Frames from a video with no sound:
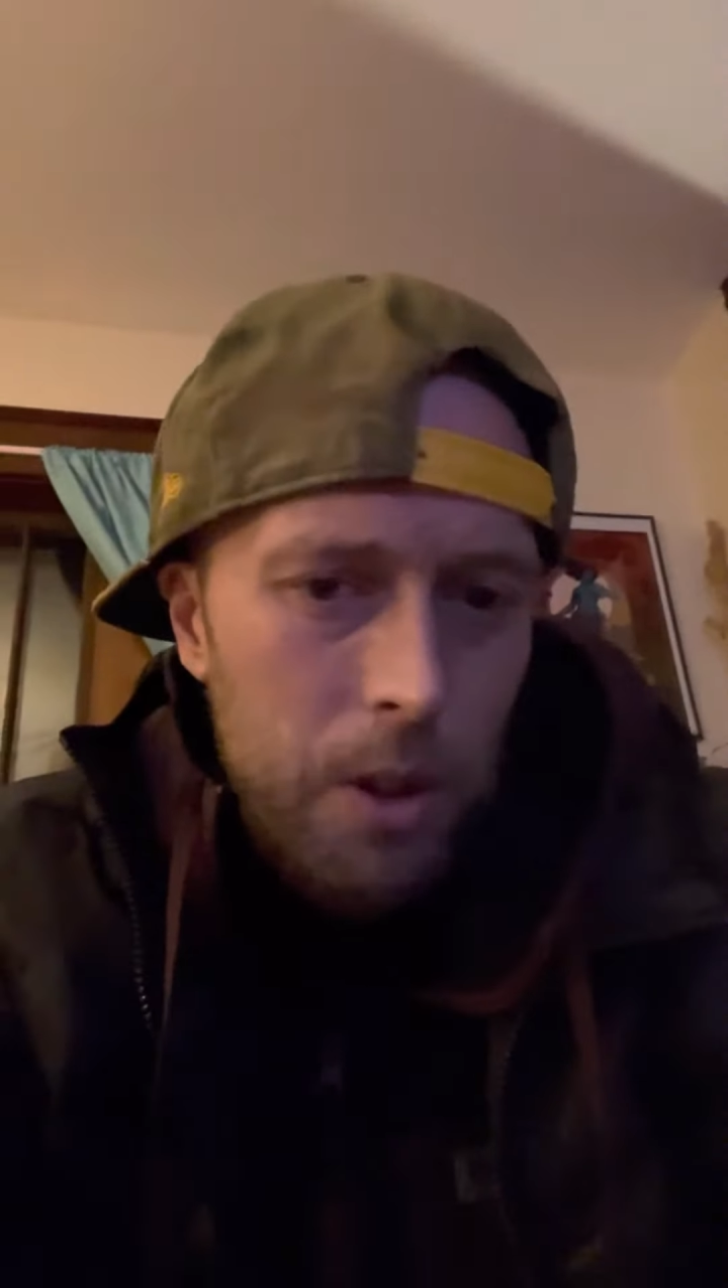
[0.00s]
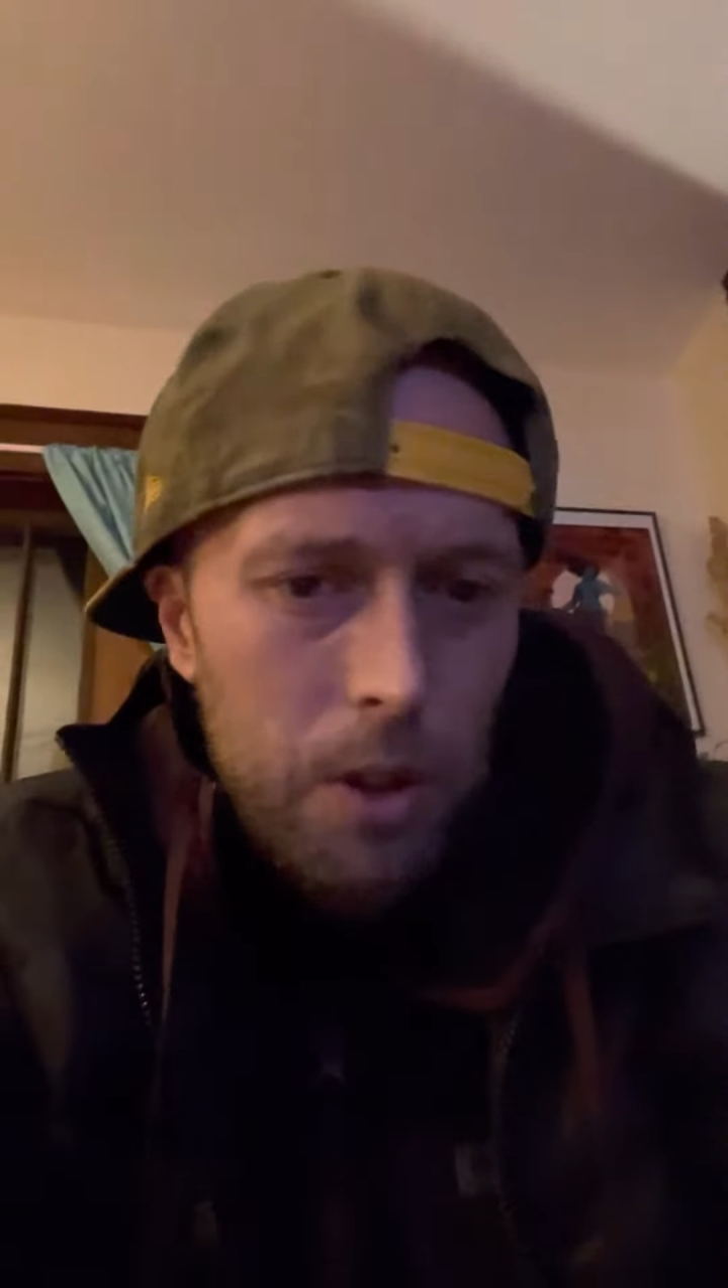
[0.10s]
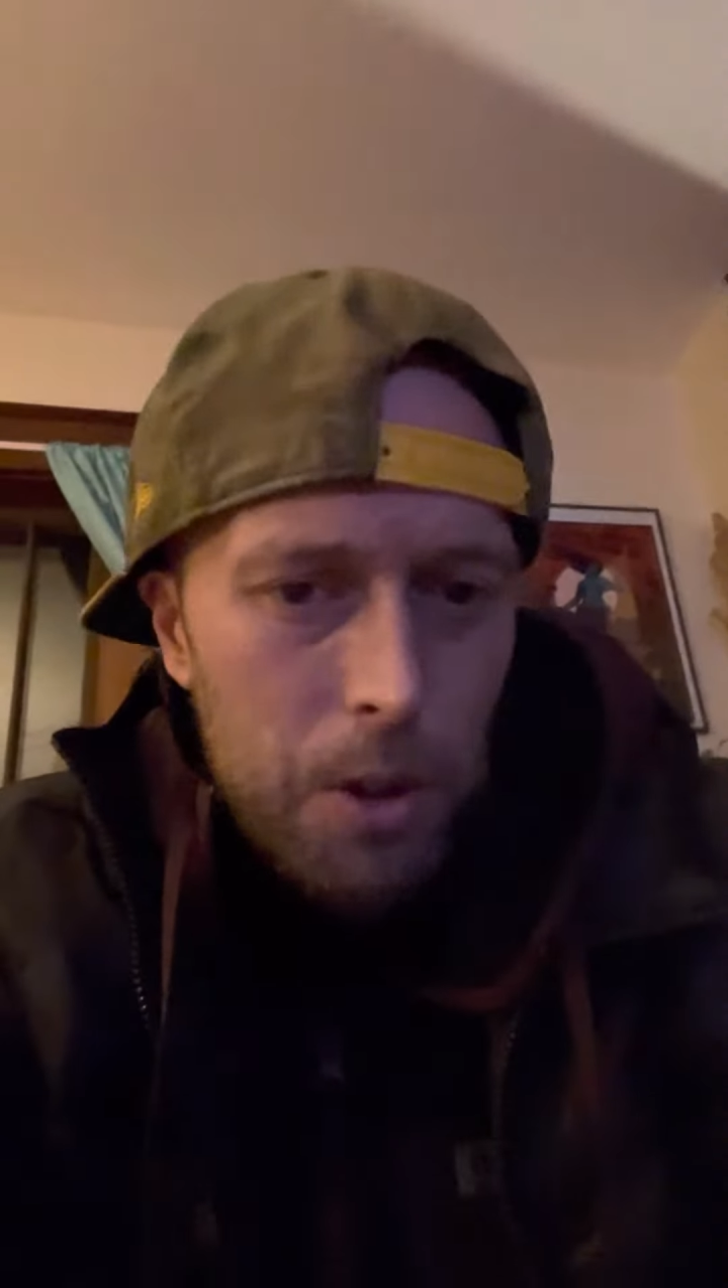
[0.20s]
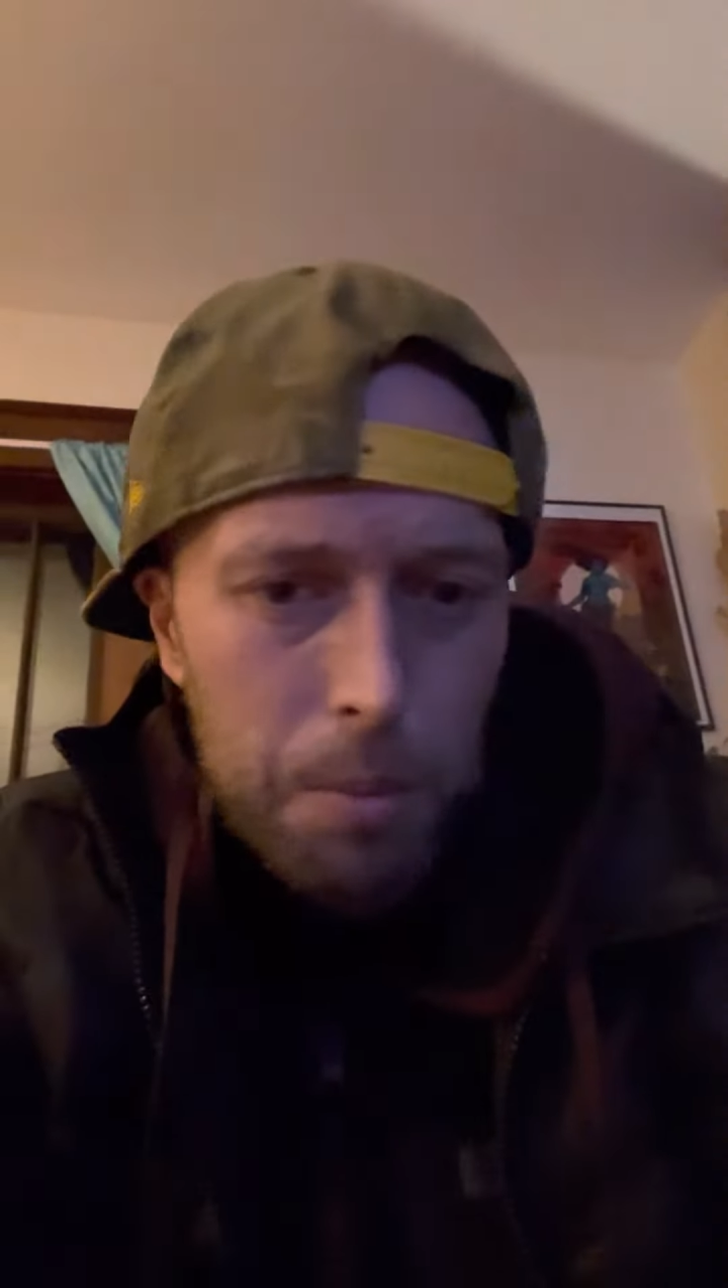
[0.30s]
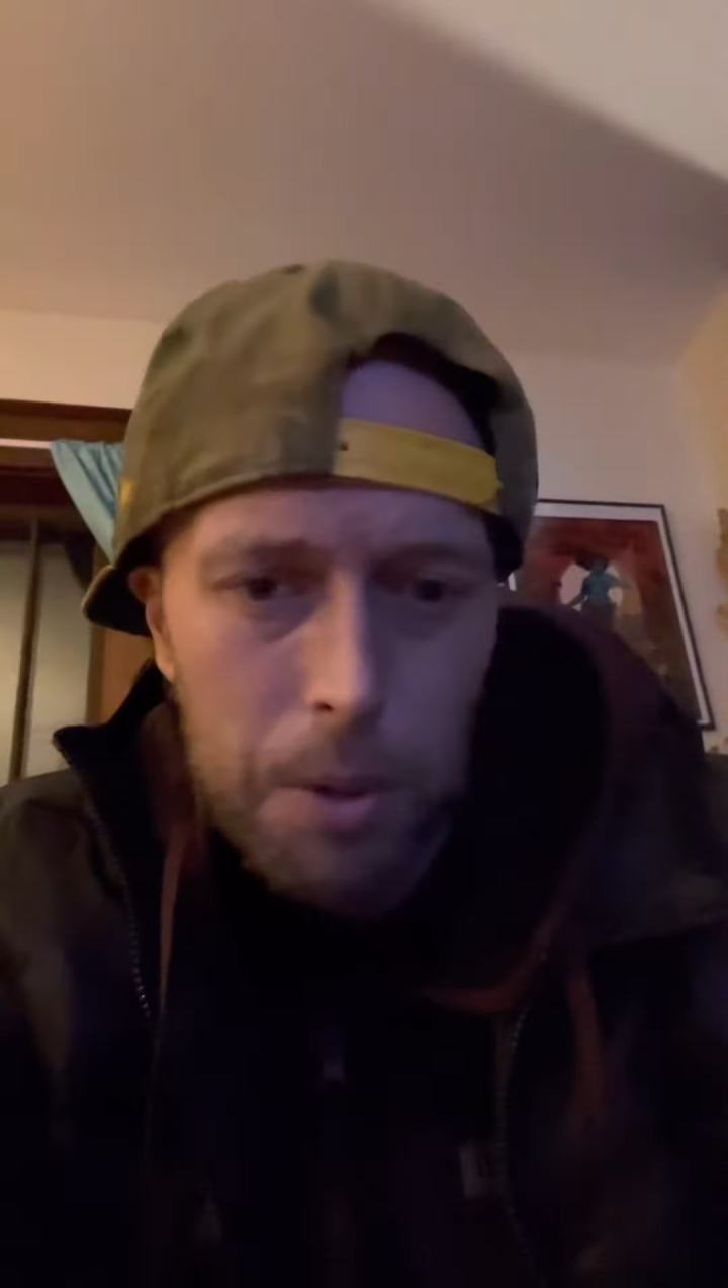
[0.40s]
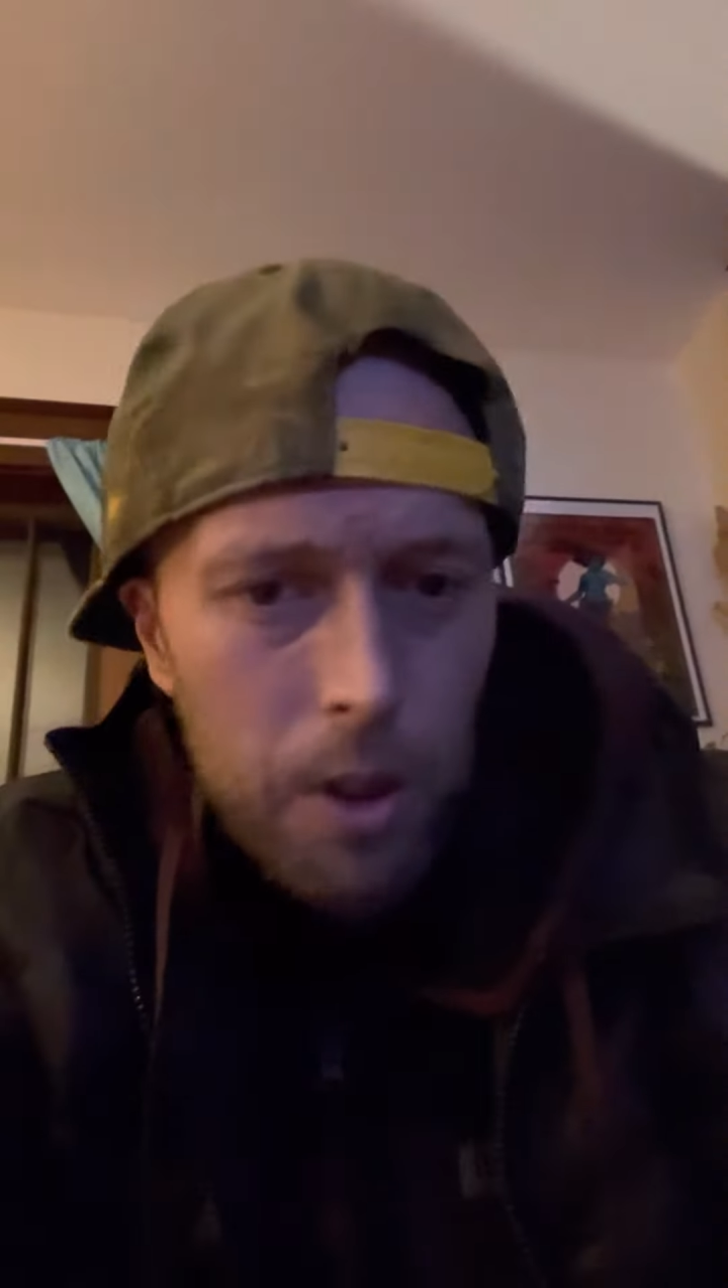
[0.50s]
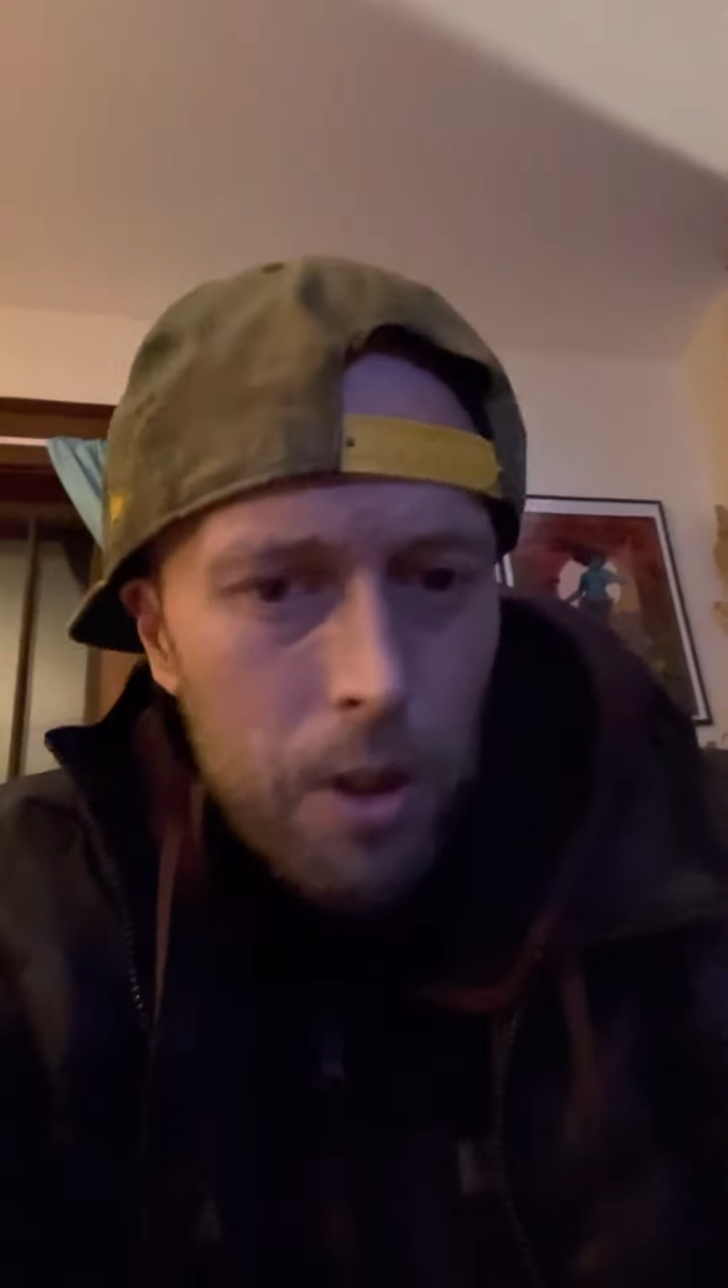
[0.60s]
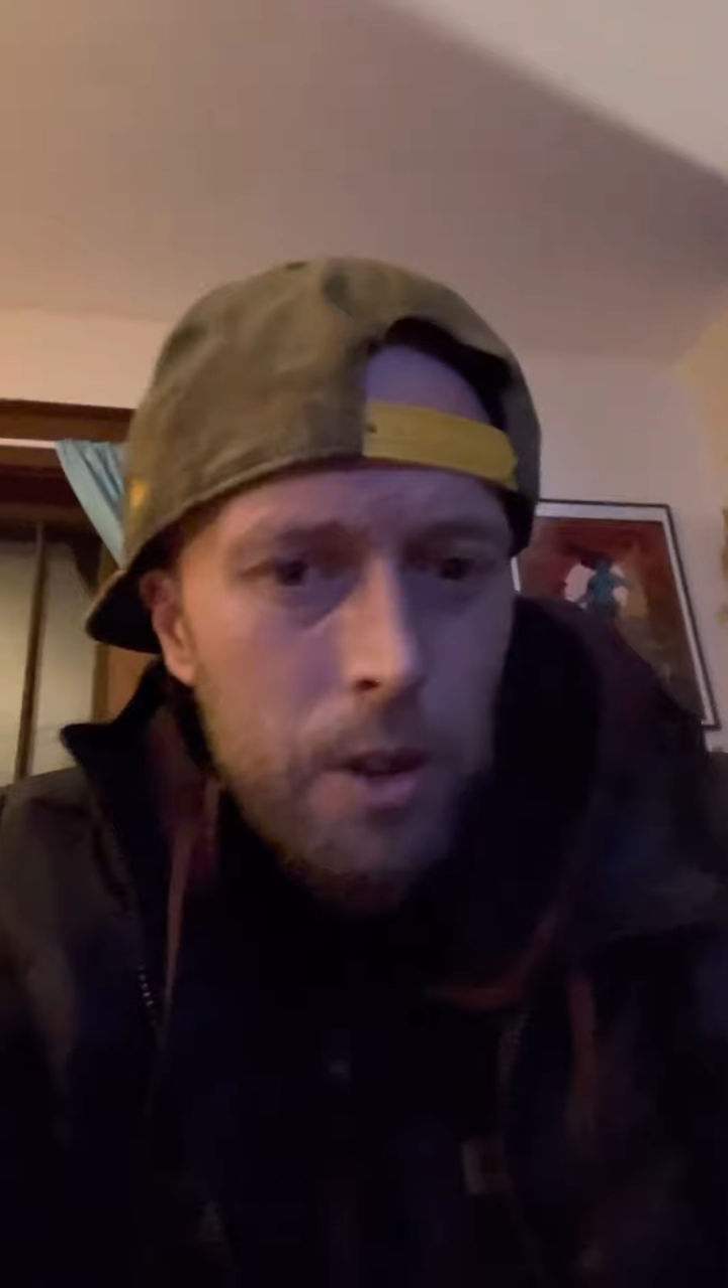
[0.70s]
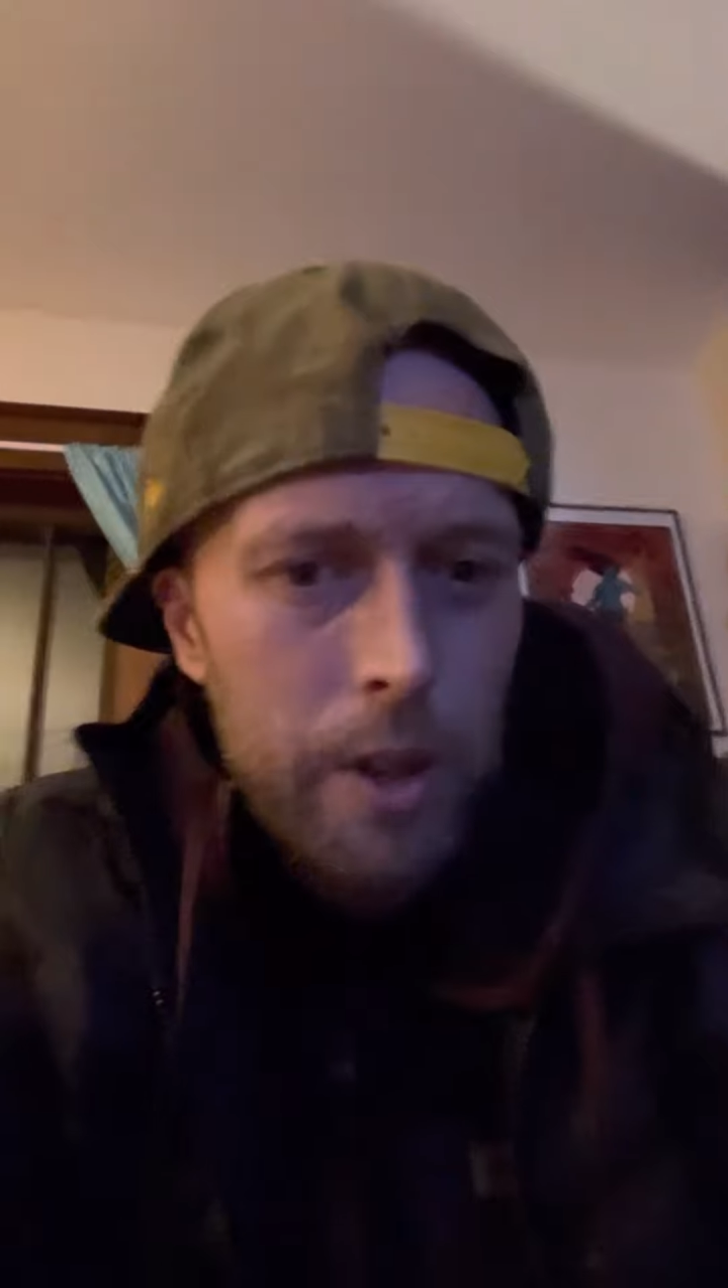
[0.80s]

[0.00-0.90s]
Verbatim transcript: just because